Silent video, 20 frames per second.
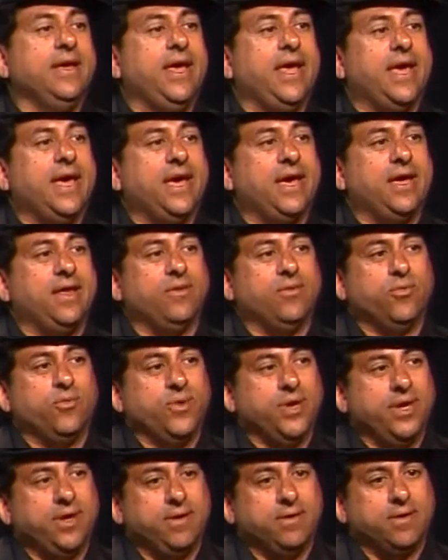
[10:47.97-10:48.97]
and
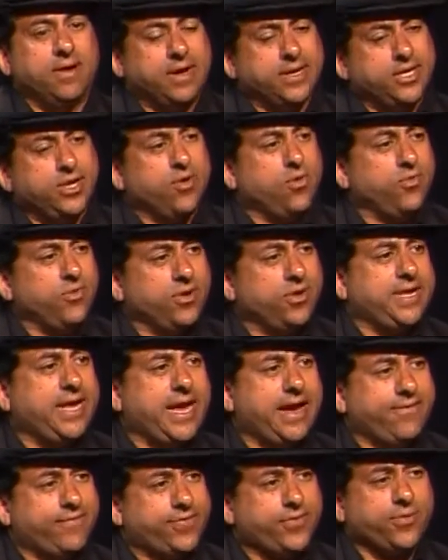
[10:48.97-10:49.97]
we really
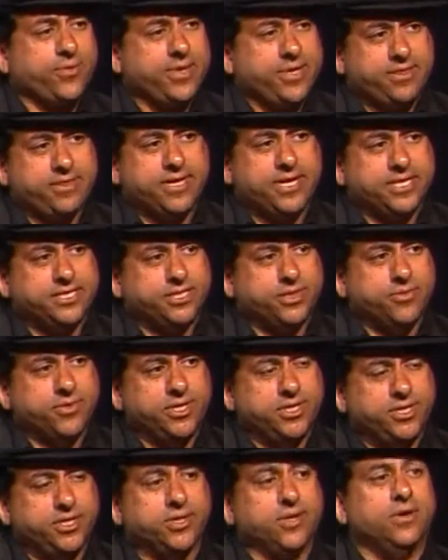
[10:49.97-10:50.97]
have three things that
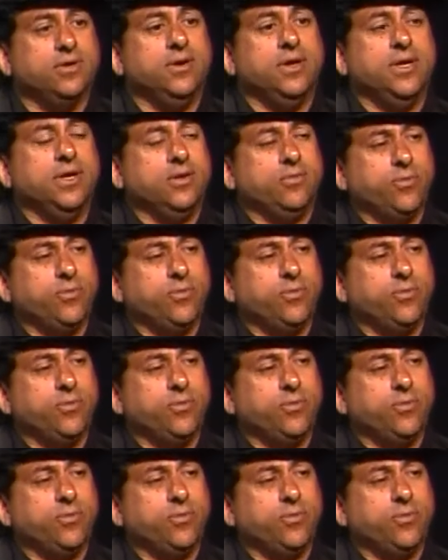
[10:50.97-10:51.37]
we do.